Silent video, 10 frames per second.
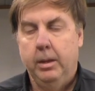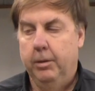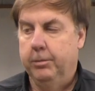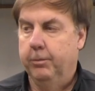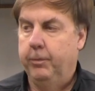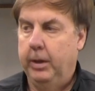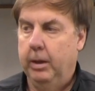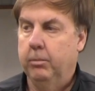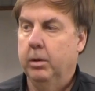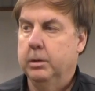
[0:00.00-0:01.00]
If the
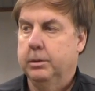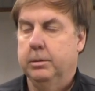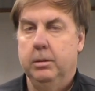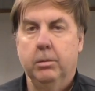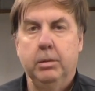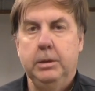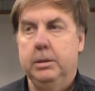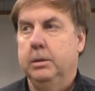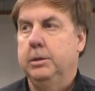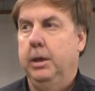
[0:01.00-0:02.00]
fan runs, there's no
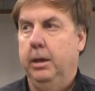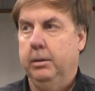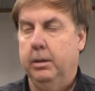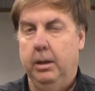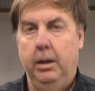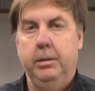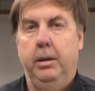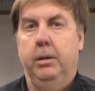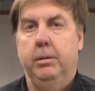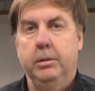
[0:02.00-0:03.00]
reason to check the
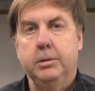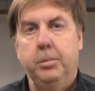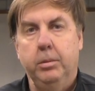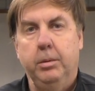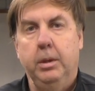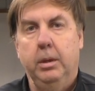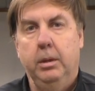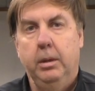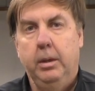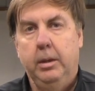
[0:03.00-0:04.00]
contactor. It's pulled in.
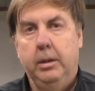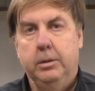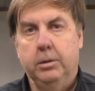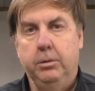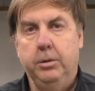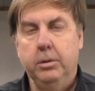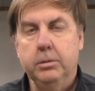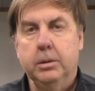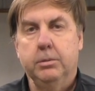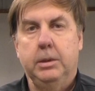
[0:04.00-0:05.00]
So
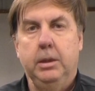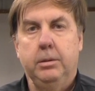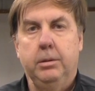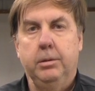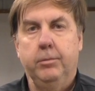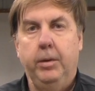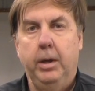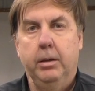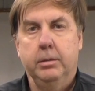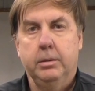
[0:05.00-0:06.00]
use those things to your
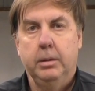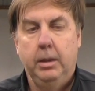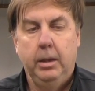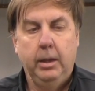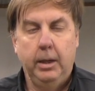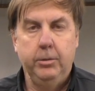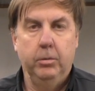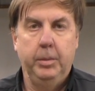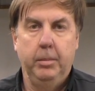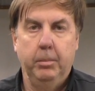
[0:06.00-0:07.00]
advantage, and
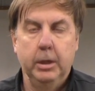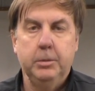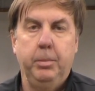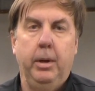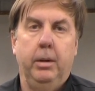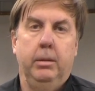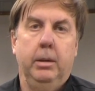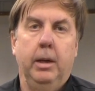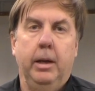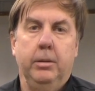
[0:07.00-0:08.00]
you'll be much better
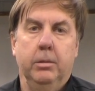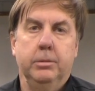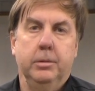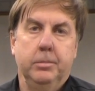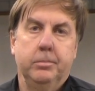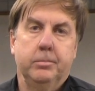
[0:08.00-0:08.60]
at diagnosing.